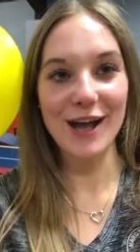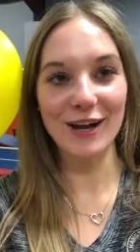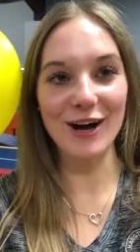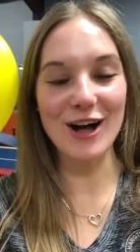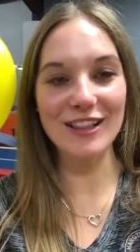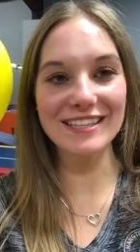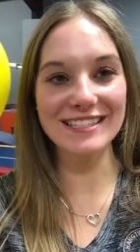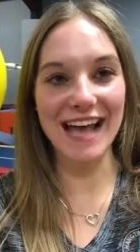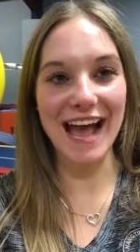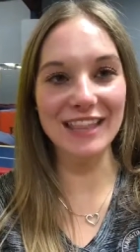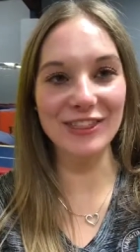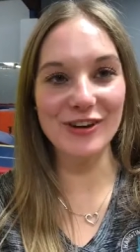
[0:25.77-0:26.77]
Call us
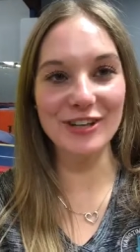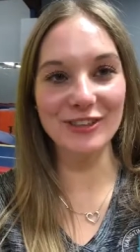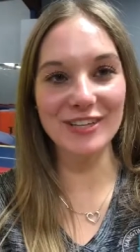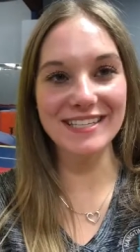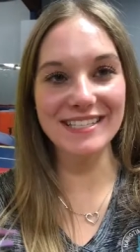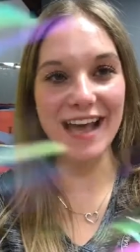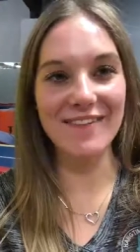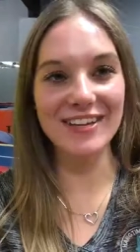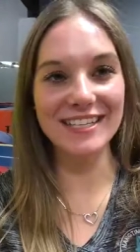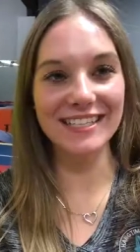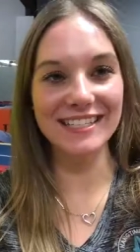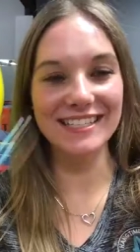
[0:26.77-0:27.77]
at
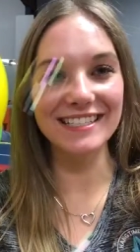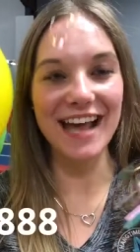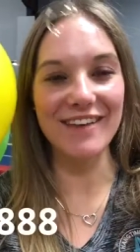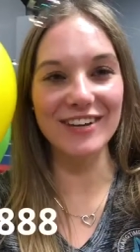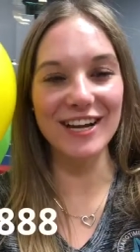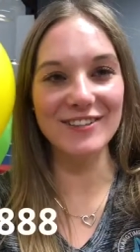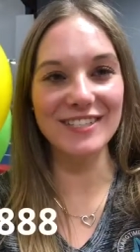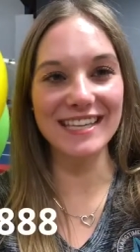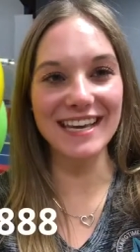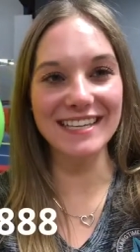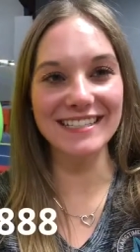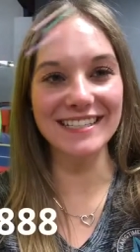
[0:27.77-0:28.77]

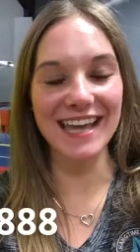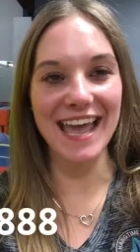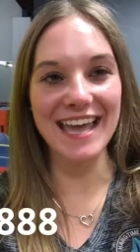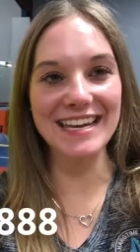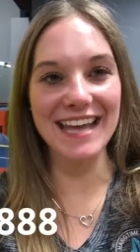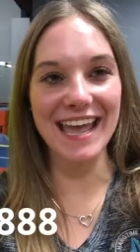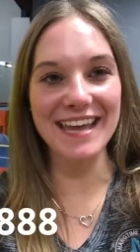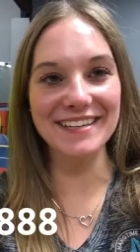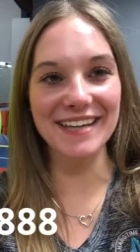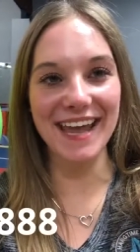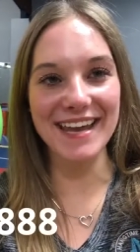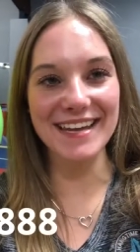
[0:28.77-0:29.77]

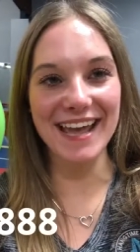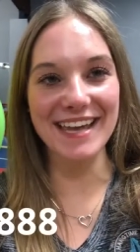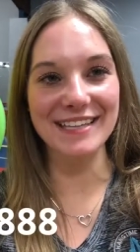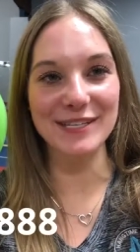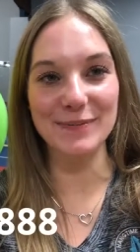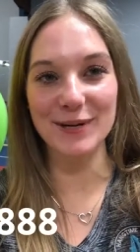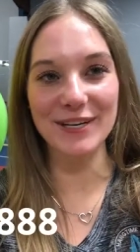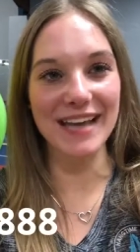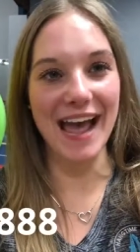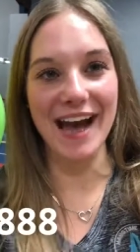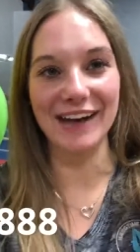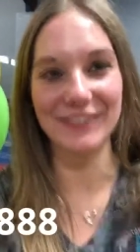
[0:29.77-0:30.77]
337-706-8888 to book
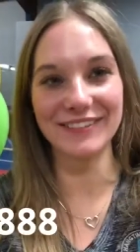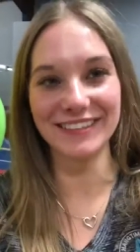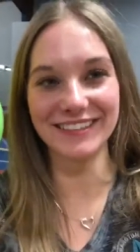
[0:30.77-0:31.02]
now.